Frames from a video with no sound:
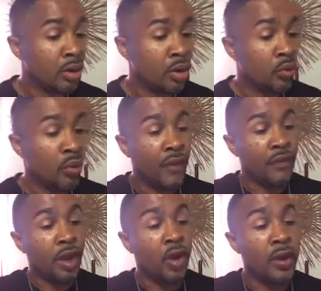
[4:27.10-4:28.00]
We have a
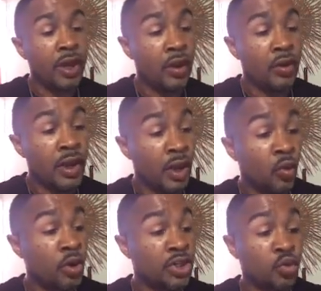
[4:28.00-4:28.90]
law here
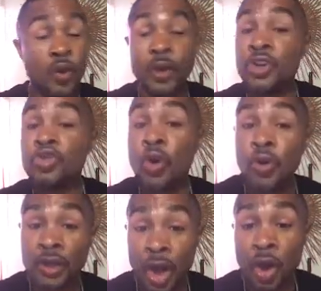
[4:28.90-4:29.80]
which is one of the
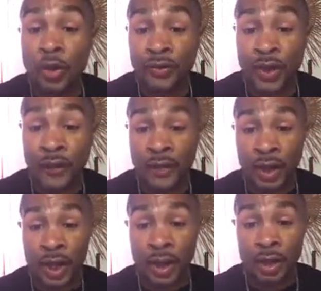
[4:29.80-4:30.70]
strongest laws in South
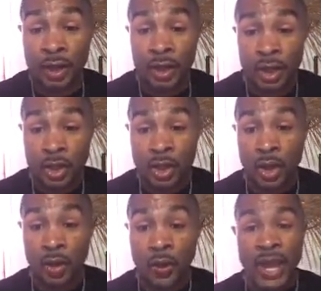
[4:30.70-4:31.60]
Carolina.
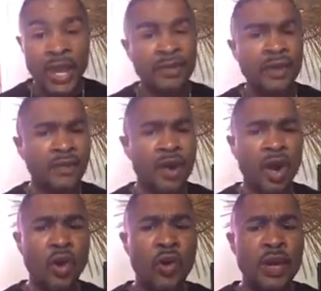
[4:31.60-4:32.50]
And this
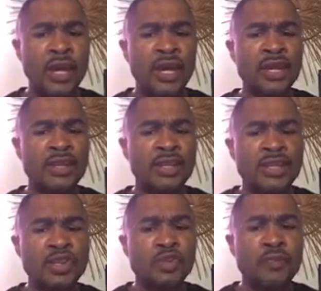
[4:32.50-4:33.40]
law, this
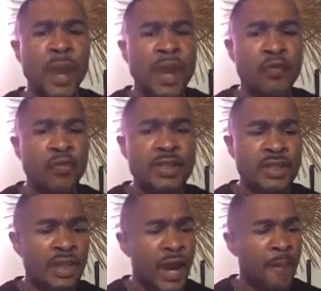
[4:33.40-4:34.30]
is the main reason
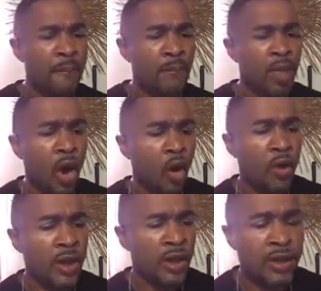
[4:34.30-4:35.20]
that I'm on
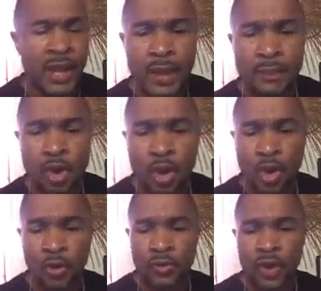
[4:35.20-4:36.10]
here today,
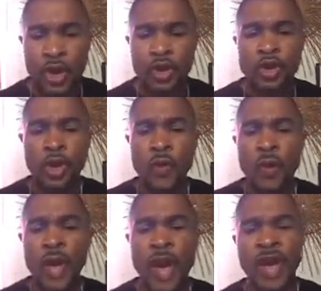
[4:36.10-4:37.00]
because, I
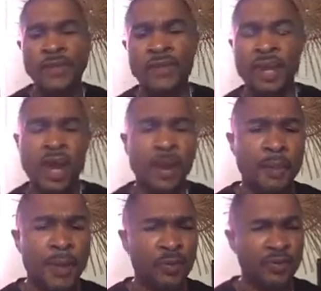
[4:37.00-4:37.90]
see a lot of
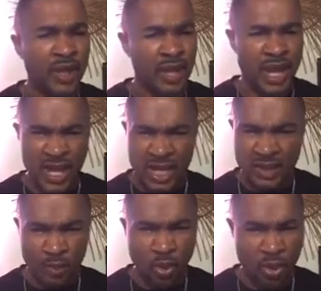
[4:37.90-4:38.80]
people say they hate the
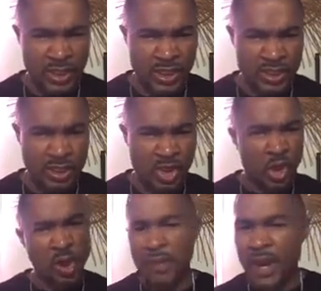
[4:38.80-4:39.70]
police.
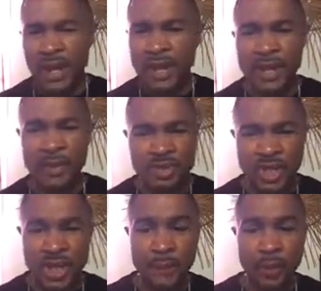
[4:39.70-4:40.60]
Oh man, I can't
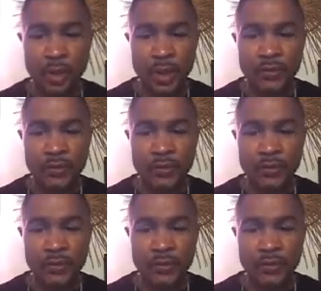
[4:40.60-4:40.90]
stand the police.